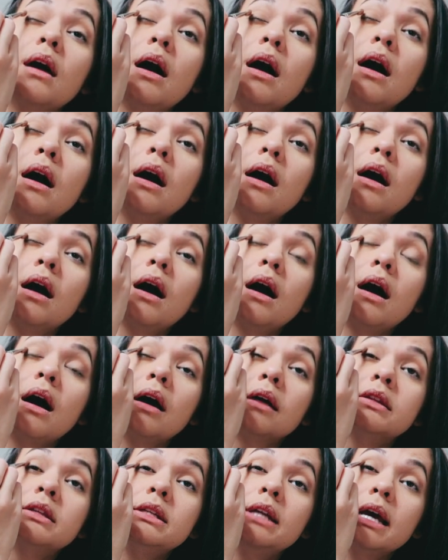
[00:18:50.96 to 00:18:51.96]

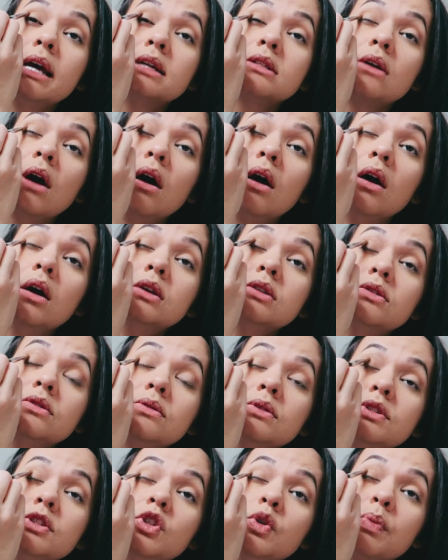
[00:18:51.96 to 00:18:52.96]
uh, today is also
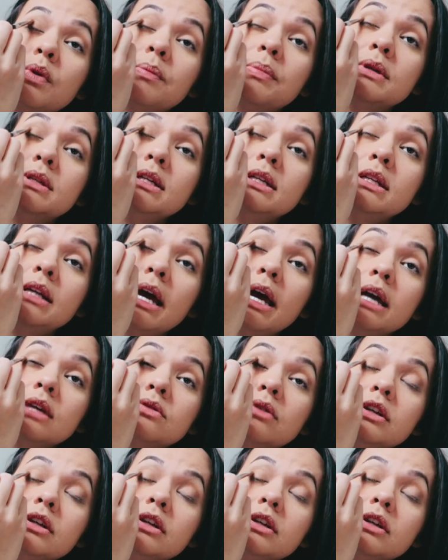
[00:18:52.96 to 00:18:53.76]
a super busy day,